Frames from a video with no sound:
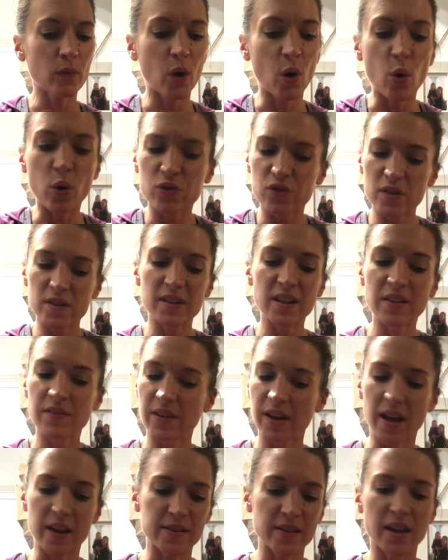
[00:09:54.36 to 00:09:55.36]
Or just leave
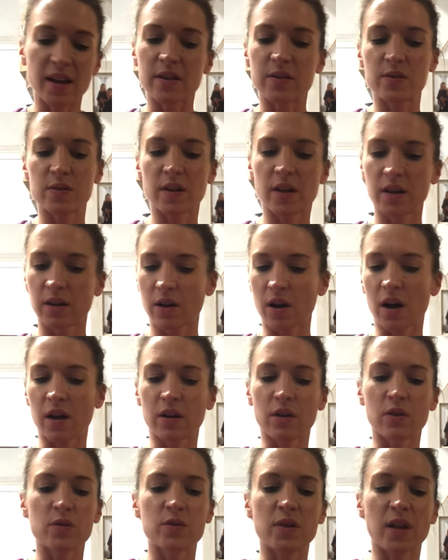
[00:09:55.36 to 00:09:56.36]
it as is and cut
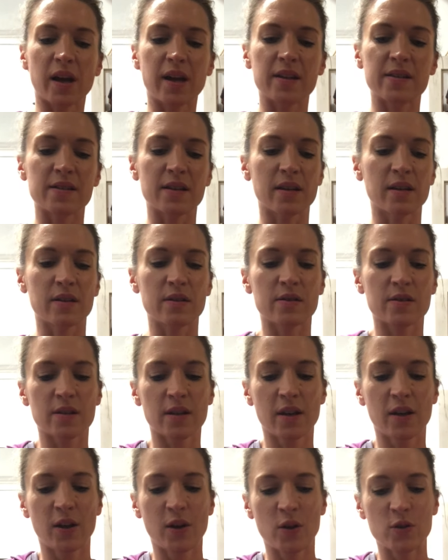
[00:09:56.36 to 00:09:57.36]
your slices.
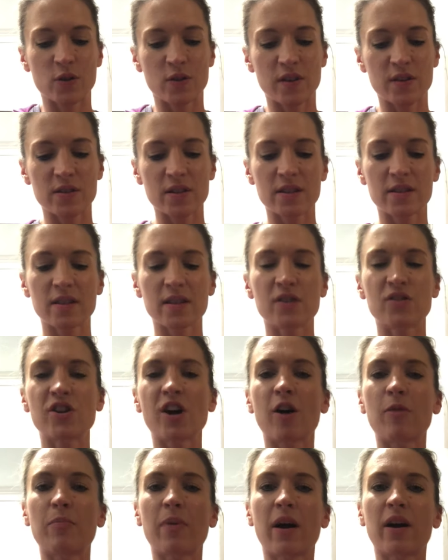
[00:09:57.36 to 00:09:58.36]
So this is the
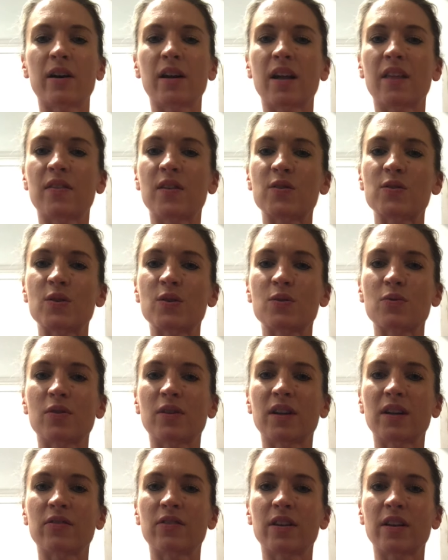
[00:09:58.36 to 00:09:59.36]
gel party and this is
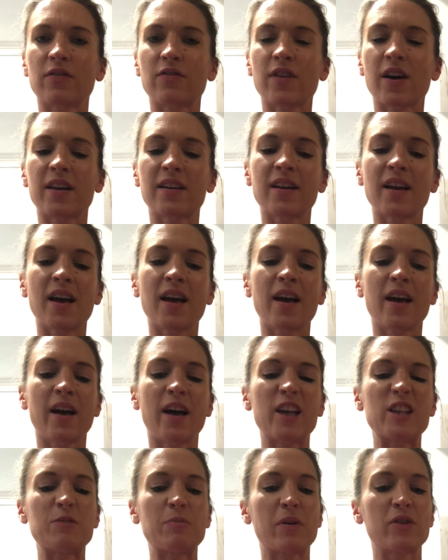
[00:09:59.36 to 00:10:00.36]
really, really fun,
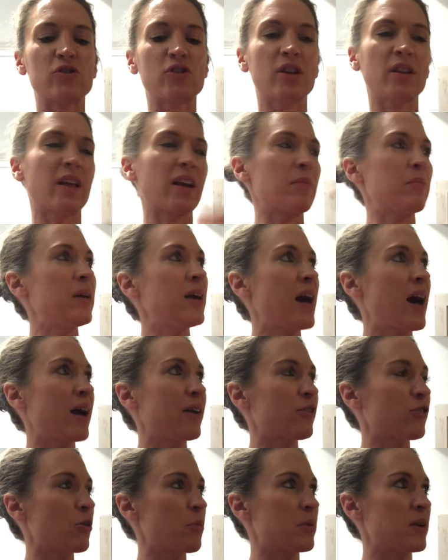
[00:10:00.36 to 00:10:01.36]
especially like me. I
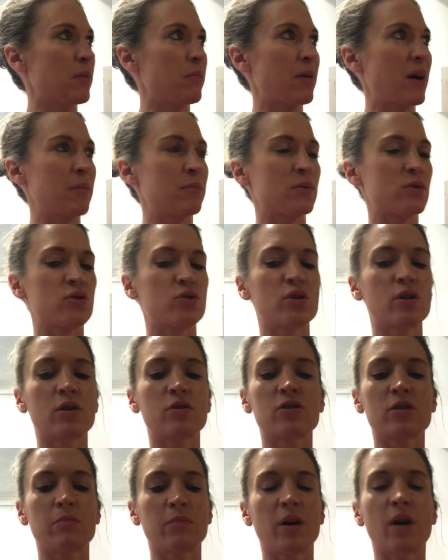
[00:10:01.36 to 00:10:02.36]
grew up in a Baptist
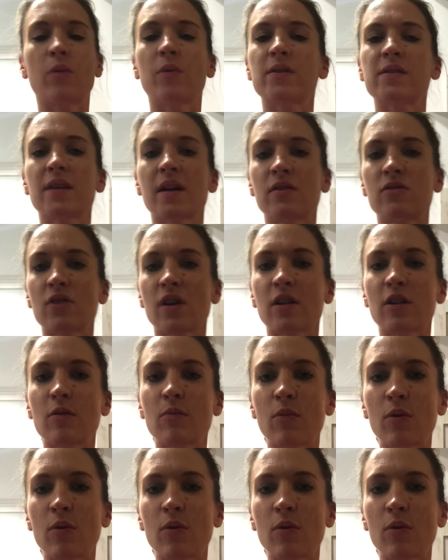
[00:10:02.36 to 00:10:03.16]
church and we always had jello